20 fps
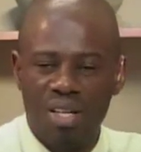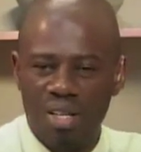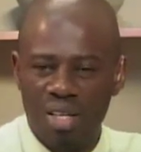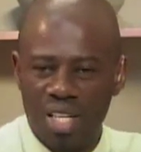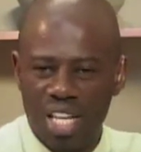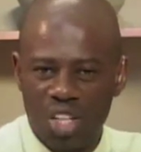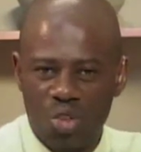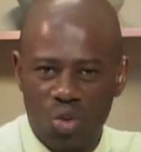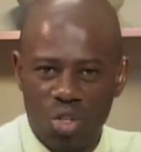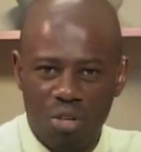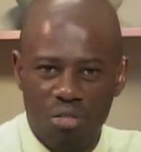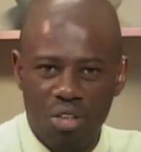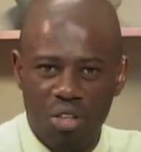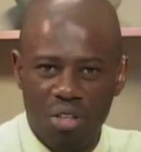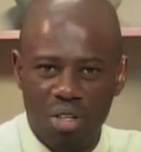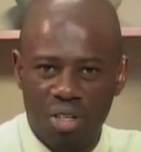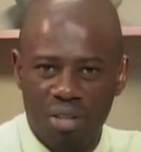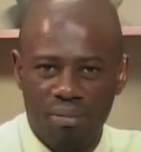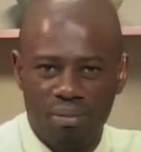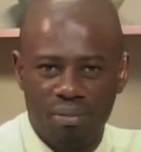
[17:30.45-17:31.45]
get rid
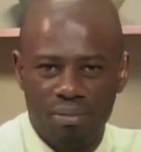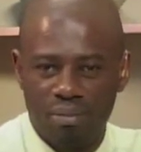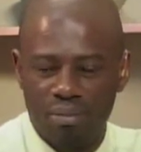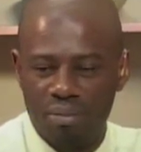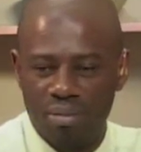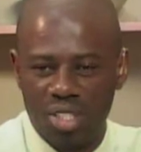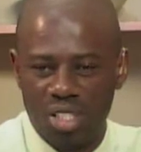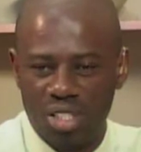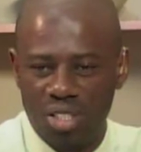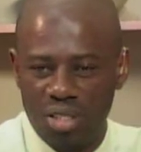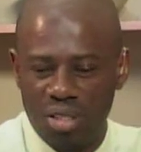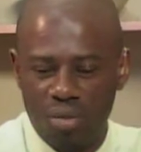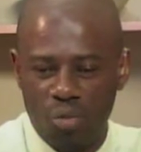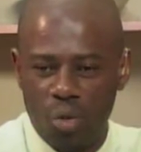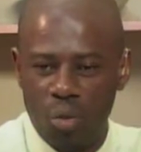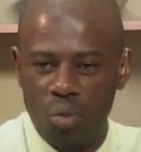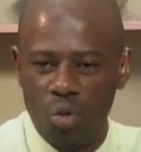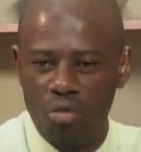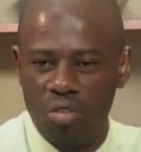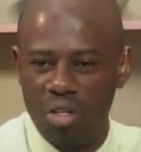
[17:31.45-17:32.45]
of
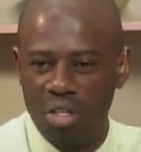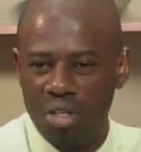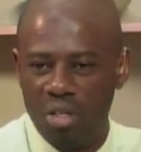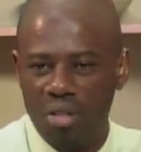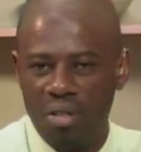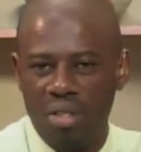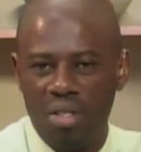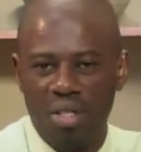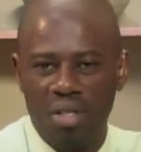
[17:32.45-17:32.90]
remove the